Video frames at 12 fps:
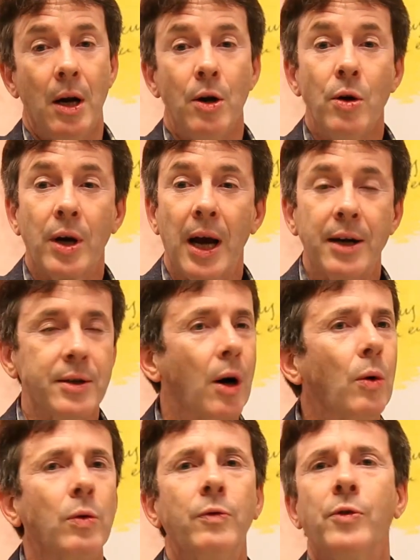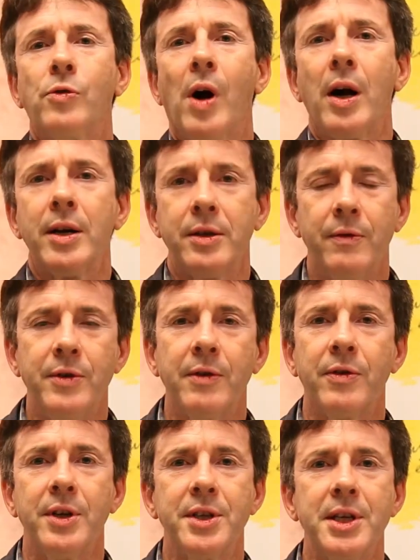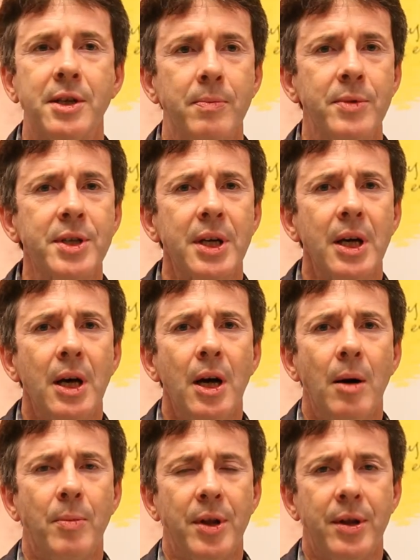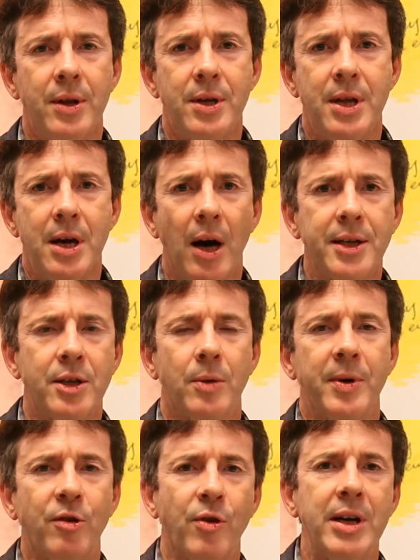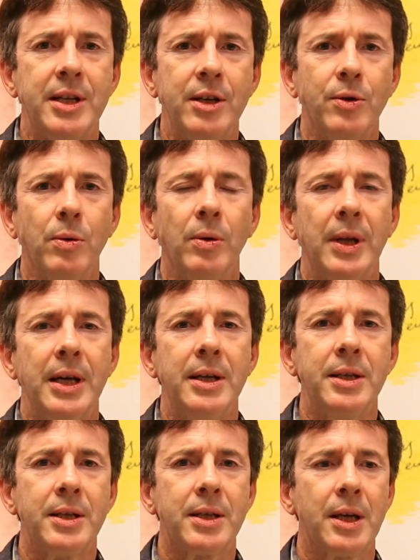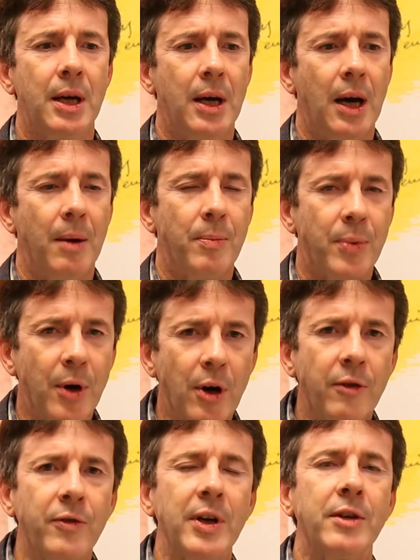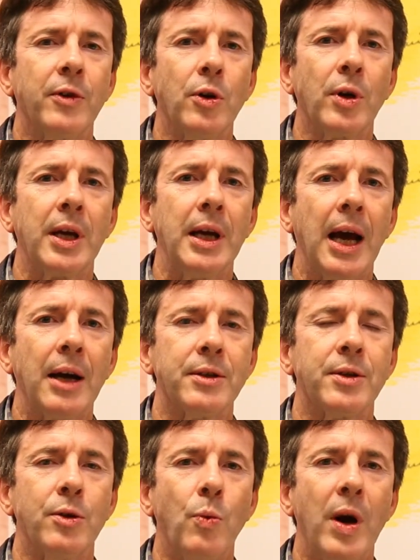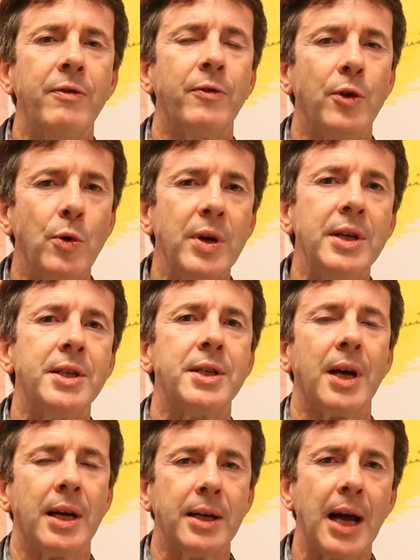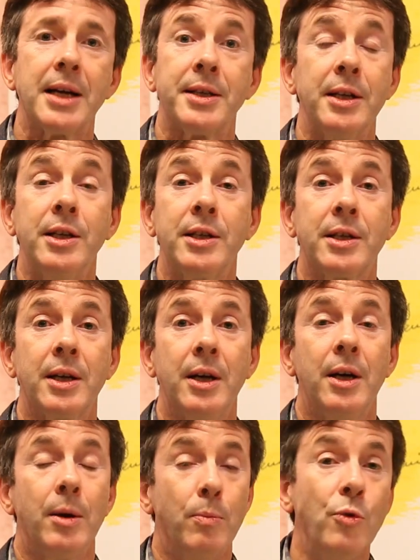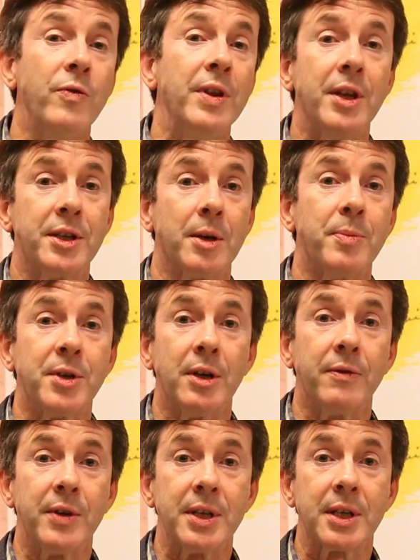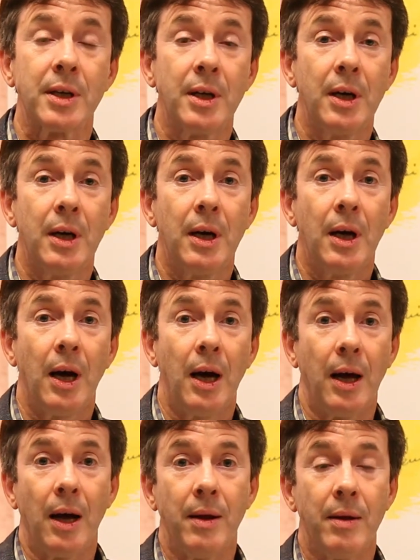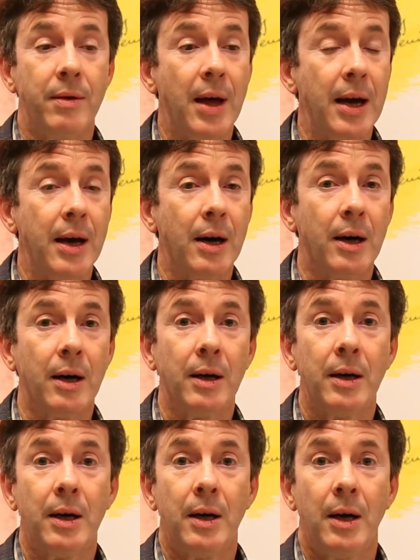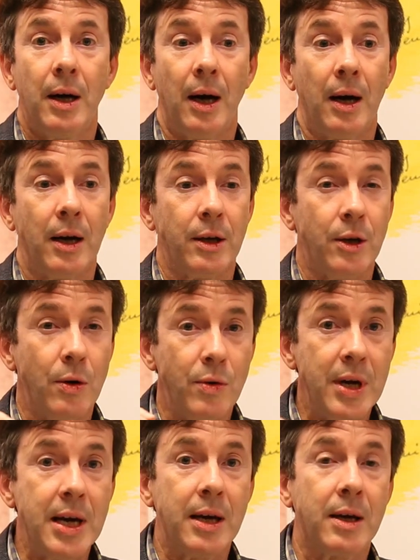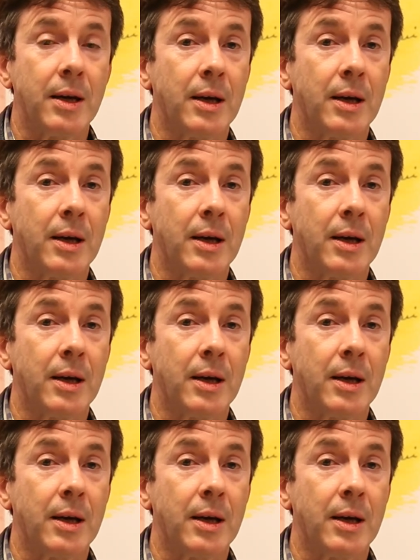look at a whole variety of different systems, but the isotopic tracing tool is perfect for looking at the way fluids and gases move in the subsurface. They have unique